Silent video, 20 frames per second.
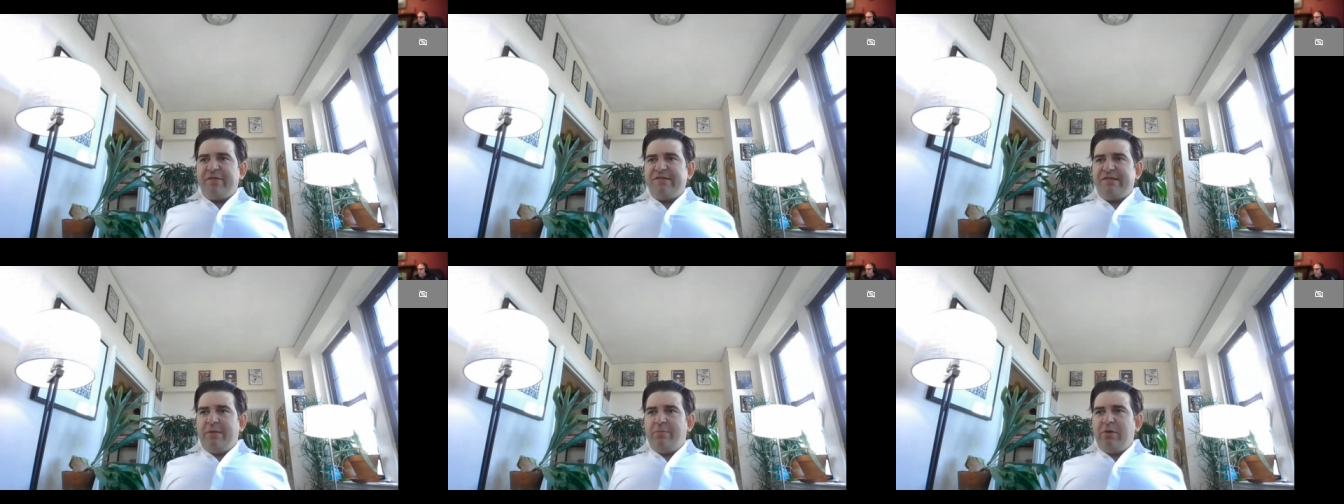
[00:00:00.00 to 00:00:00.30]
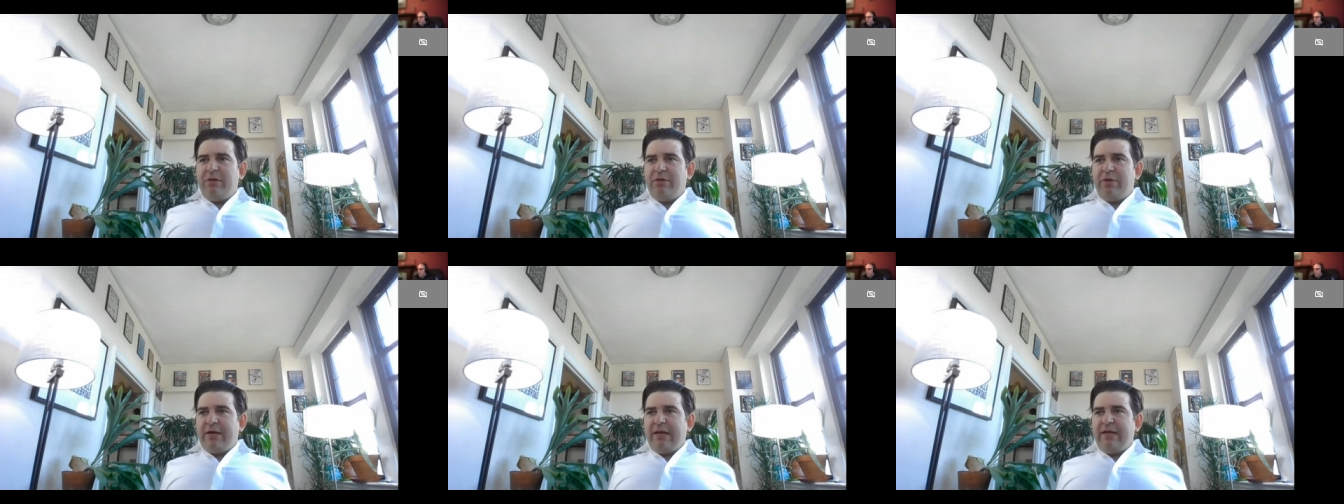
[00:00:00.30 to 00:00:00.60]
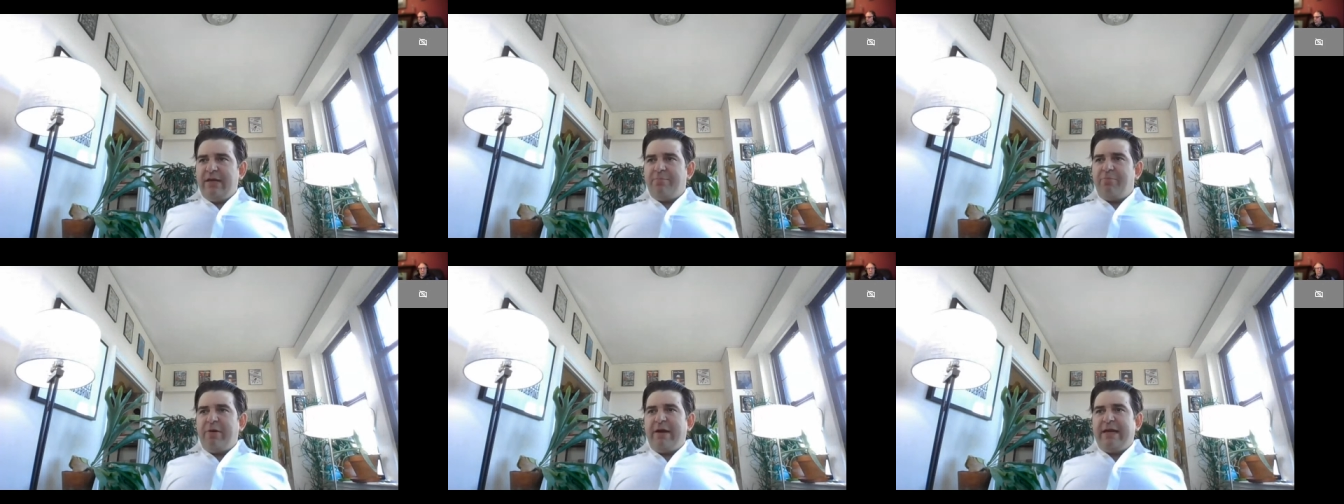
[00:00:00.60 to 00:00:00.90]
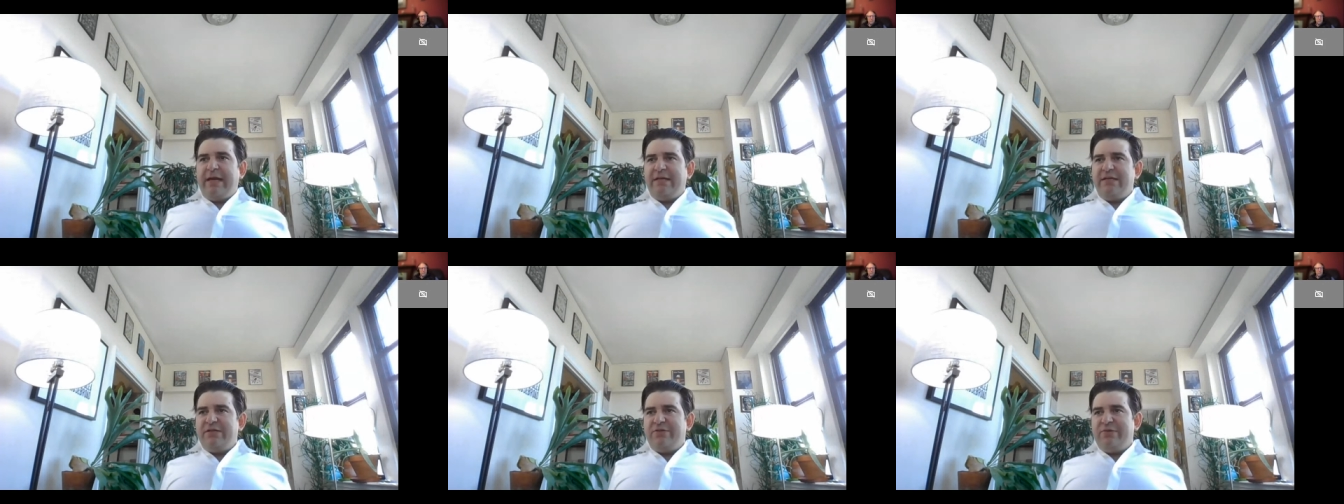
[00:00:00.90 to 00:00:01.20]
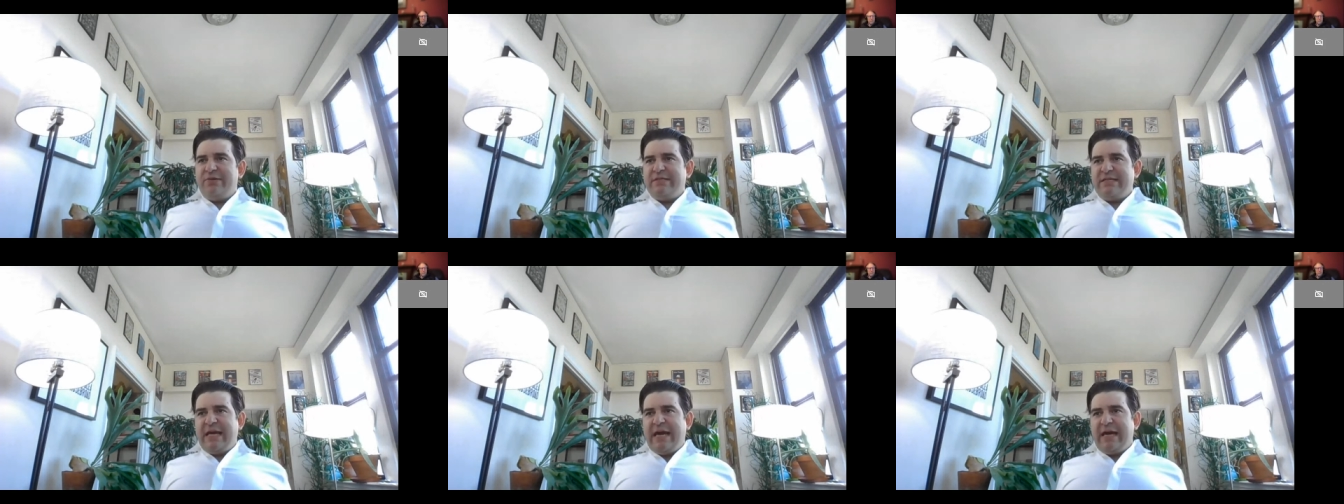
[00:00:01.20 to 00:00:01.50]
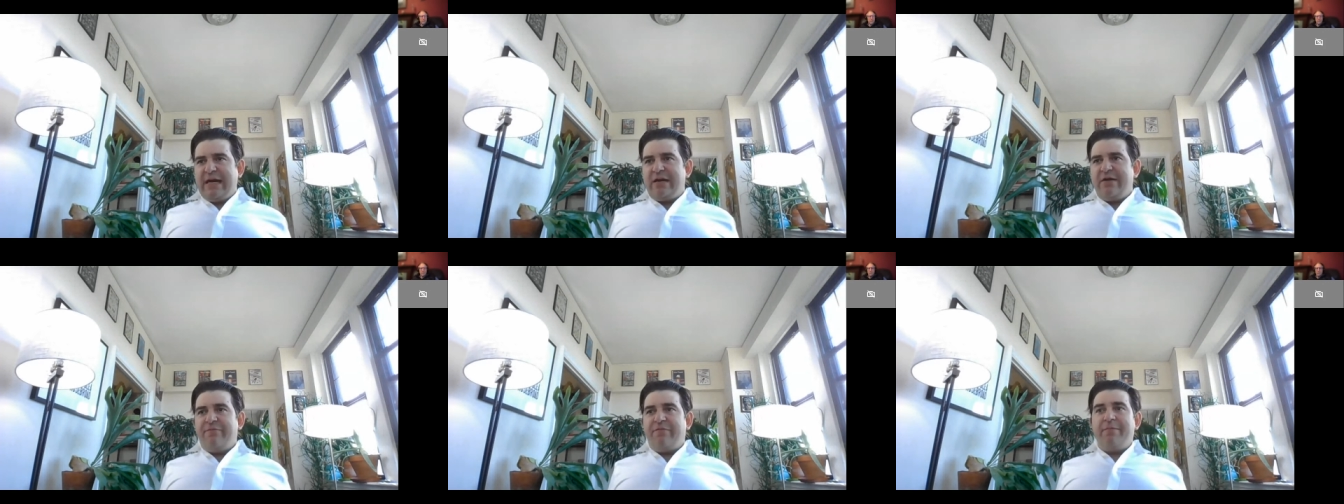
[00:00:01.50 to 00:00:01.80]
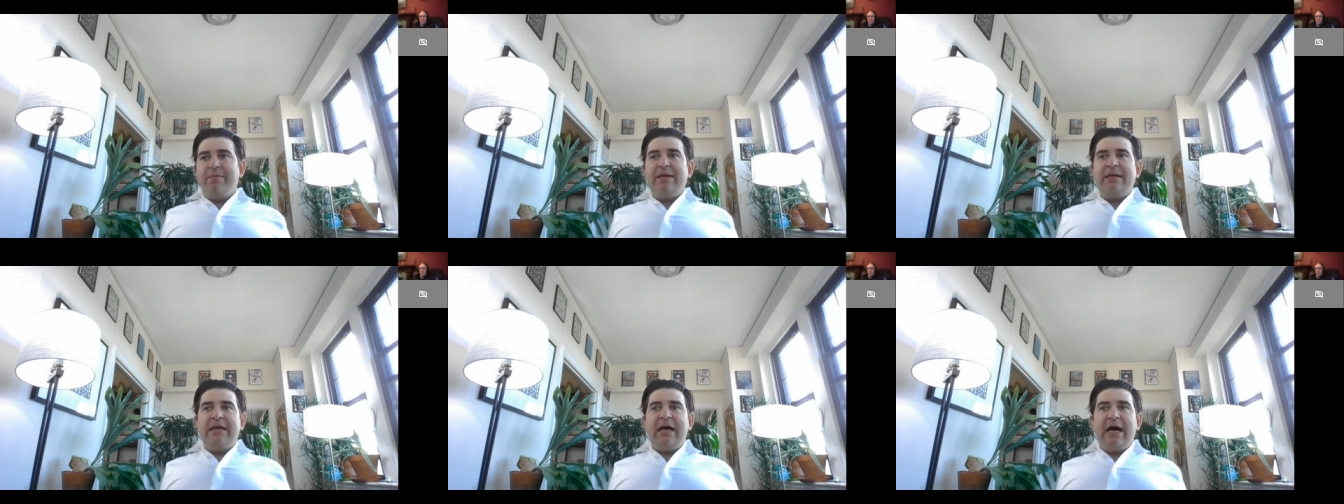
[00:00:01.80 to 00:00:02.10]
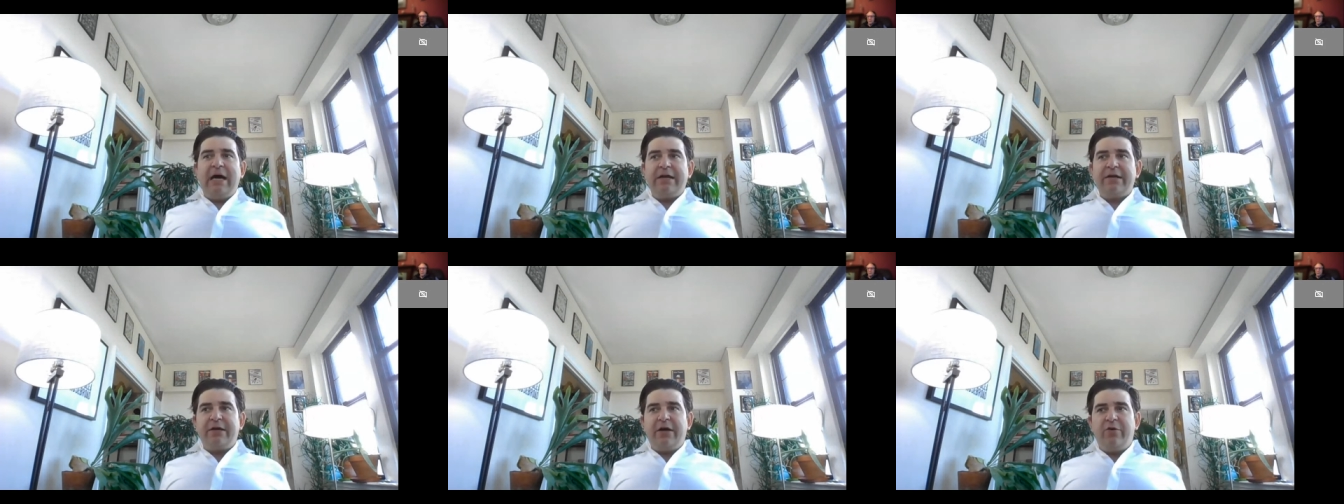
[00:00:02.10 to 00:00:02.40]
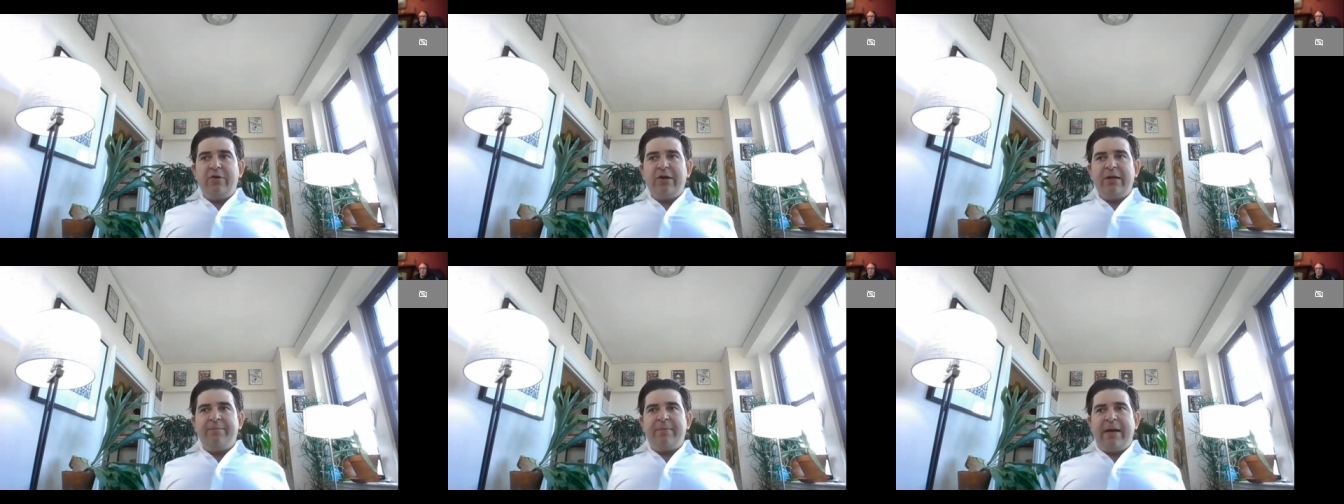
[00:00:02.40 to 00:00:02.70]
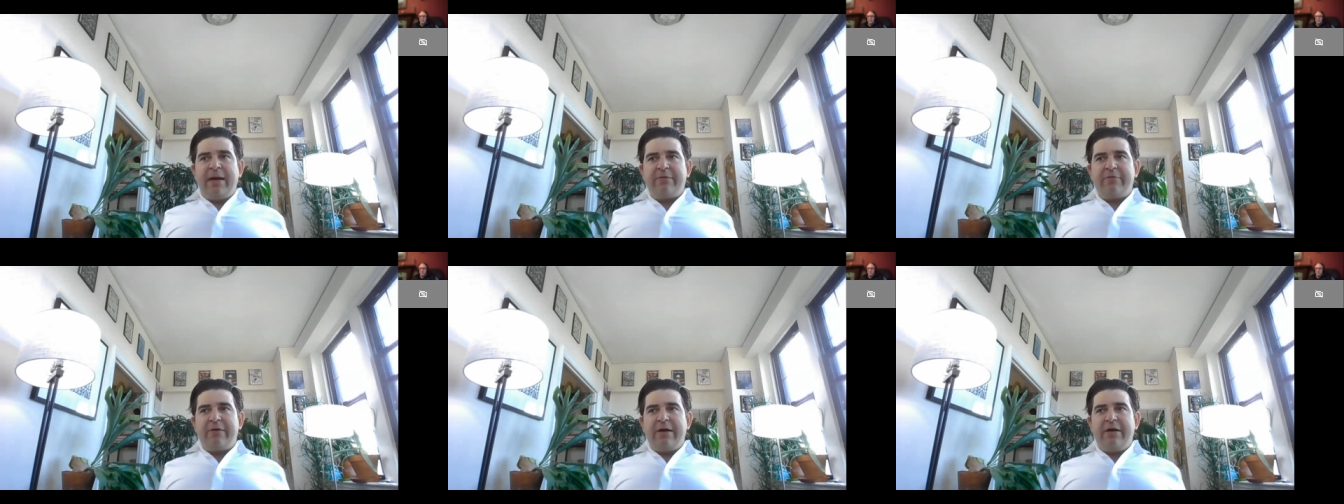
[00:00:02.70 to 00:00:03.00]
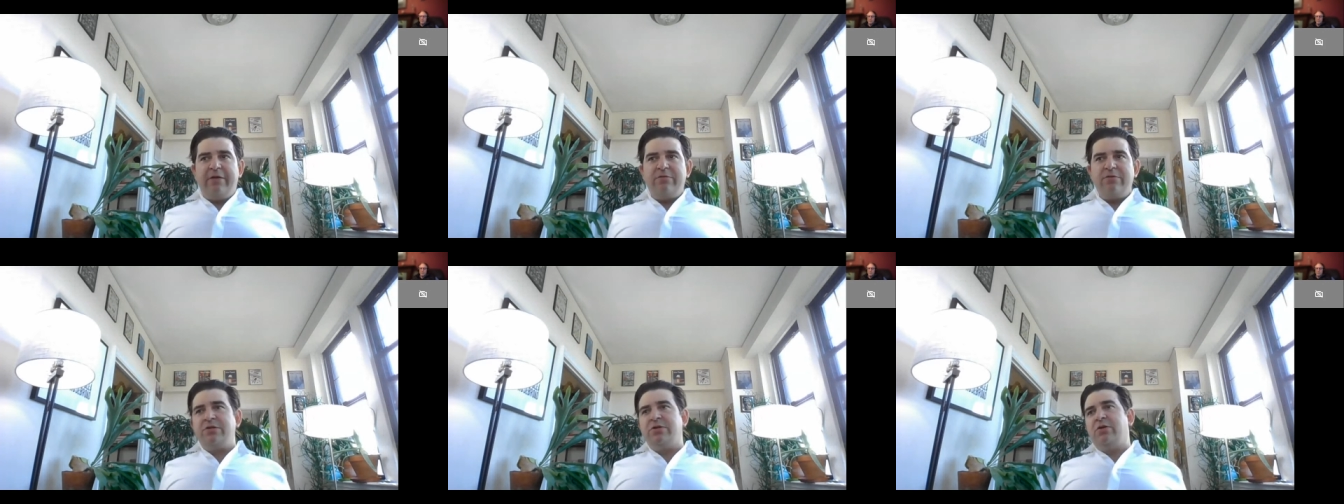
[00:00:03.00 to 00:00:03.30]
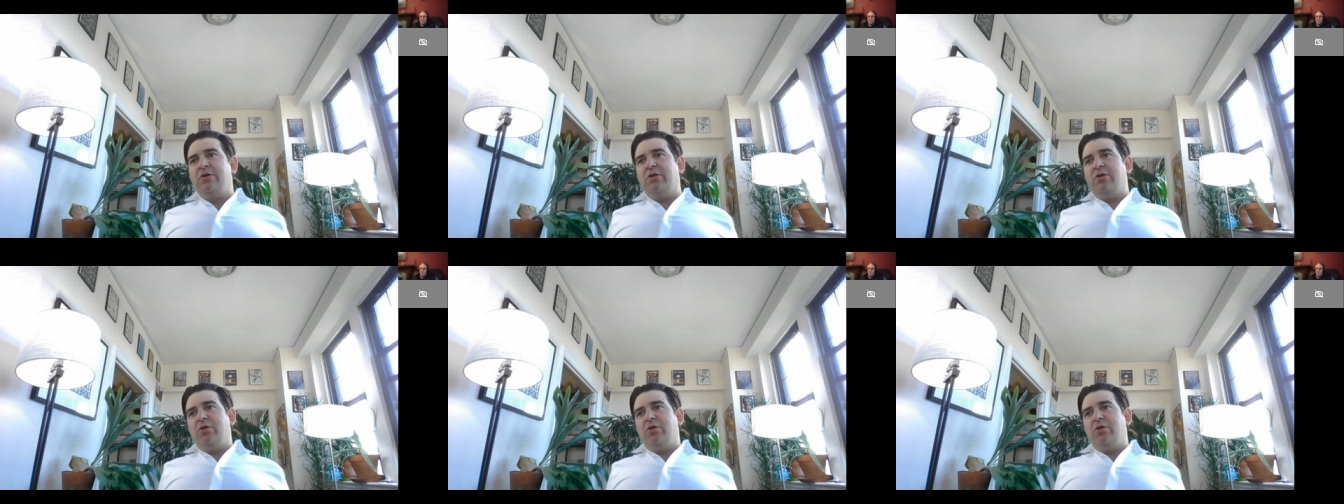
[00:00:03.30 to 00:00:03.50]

someone looking to break into a tech from a non-coding background,